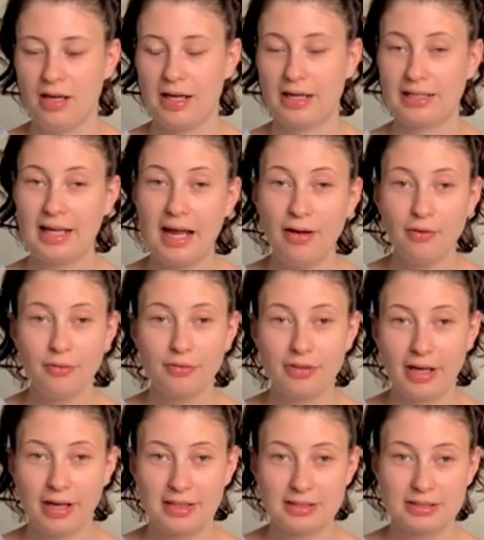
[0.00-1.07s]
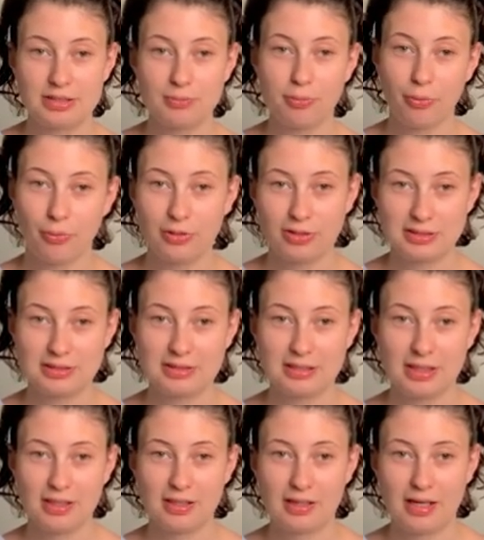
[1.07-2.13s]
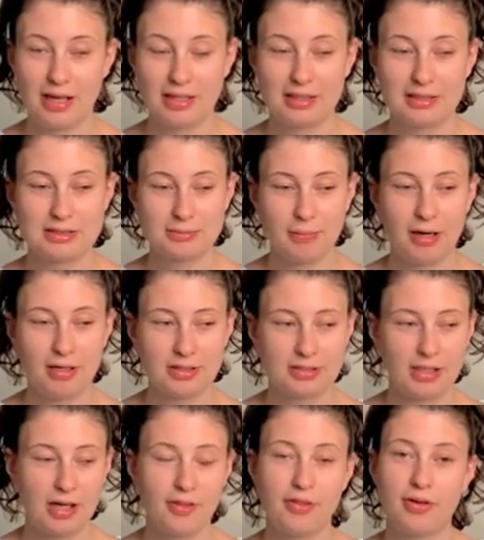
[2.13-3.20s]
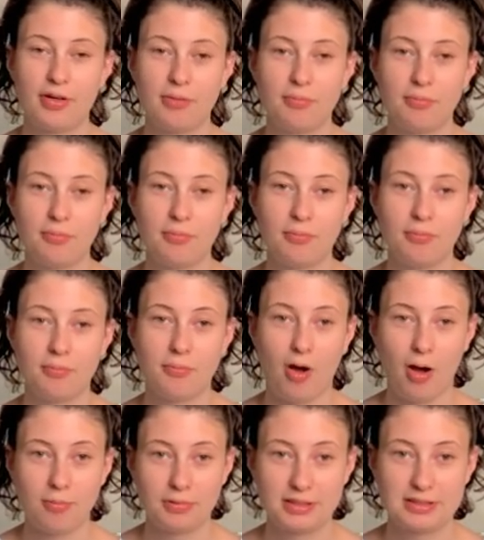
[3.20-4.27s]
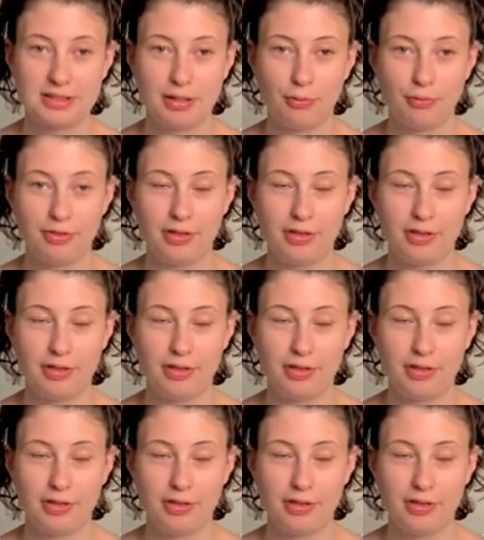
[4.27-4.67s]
account that supports and inspires other mamas out